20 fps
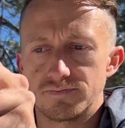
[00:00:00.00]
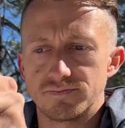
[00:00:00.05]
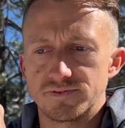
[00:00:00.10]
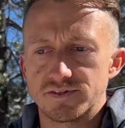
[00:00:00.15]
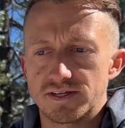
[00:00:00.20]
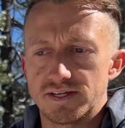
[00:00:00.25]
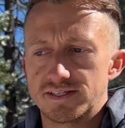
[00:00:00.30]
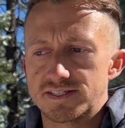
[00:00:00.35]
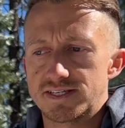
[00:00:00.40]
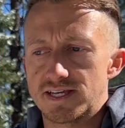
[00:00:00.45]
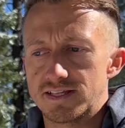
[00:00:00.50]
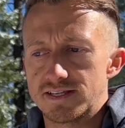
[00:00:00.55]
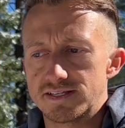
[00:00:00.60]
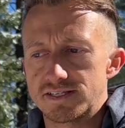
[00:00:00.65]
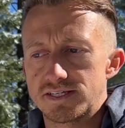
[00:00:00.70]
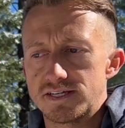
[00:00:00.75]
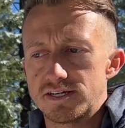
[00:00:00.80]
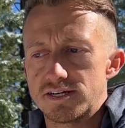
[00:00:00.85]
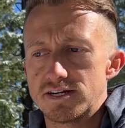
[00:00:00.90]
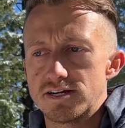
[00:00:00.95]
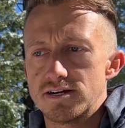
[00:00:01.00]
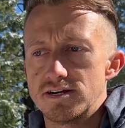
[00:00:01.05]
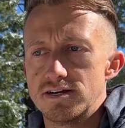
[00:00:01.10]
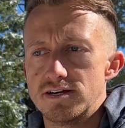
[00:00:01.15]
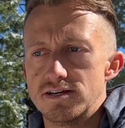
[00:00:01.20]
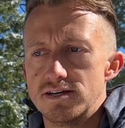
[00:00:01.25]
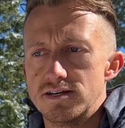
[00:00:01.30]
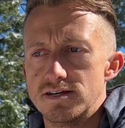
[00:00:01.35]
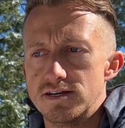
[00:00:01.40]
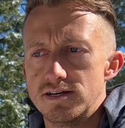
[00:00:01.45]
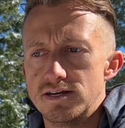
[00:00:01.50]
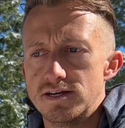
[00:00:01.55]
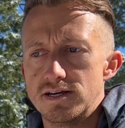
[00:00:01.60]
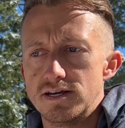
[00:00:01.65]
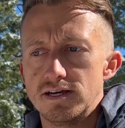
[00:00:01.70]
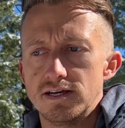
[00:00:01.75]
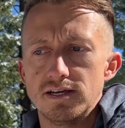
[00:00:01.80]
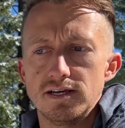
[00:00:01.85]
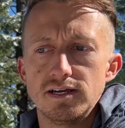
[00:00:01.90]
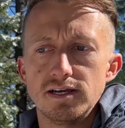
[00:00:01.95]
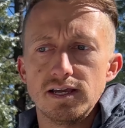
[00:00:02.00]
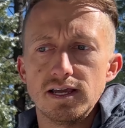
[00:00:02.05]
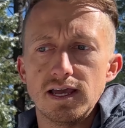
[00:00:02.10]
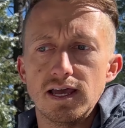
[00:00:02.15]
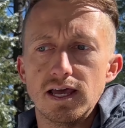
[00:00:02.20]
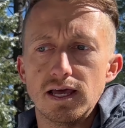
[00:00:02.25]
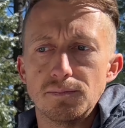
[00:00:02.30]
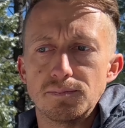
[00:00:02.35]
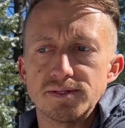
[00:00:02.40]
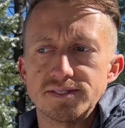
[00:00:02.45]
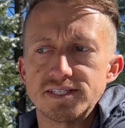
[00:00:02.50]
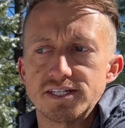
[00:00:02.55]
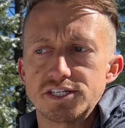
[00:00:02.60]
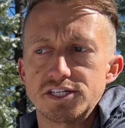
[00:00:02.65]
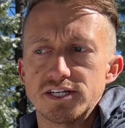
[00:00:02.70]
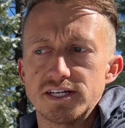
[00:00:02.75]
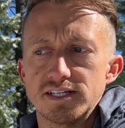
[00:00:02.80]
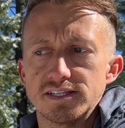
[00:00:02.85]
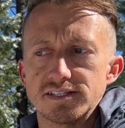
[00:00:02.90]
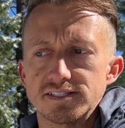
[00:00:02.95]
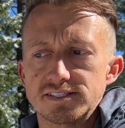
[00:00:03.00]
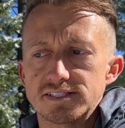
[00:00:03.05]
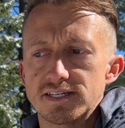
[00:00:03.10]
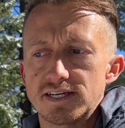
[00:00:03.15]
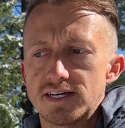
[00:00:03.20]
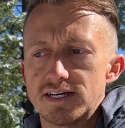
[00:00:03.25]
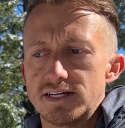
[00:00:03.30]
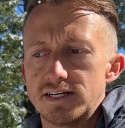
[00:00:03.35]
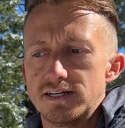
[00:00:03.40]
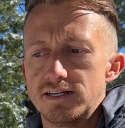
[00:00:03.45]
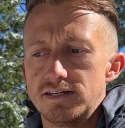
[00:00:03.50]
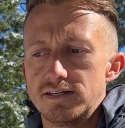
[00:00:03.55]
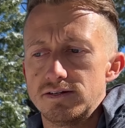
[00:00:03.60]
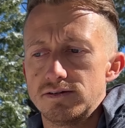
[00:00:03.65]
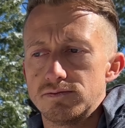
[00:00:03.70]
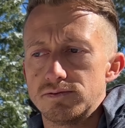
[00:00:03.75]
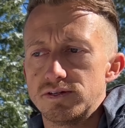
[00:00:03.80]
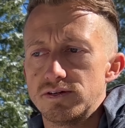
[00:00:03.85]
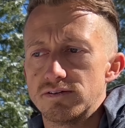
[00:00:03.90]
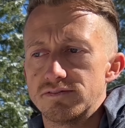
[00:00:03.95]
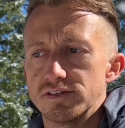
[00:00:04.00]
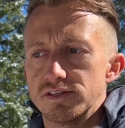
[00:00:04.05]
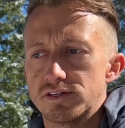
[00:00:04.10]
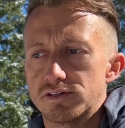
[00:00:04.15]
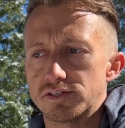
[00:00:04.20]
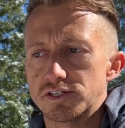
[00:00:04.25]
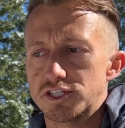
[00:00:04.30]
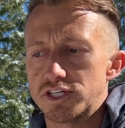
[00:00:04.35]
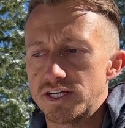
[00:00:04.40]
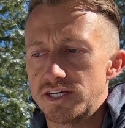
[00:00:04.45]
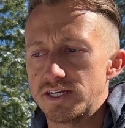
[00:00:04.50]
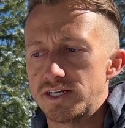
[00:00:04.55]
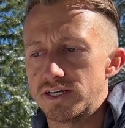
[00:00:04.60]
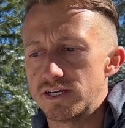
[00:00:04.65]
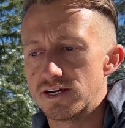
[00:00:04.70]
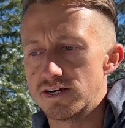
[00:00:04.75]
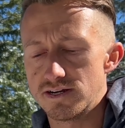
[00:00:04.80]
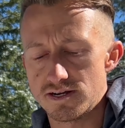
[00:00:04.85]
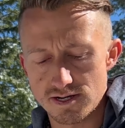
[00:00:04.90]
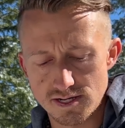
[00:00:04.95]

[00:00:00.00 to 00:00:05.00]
I'm gonna set this here and position it in the sun. We do have a little shade here.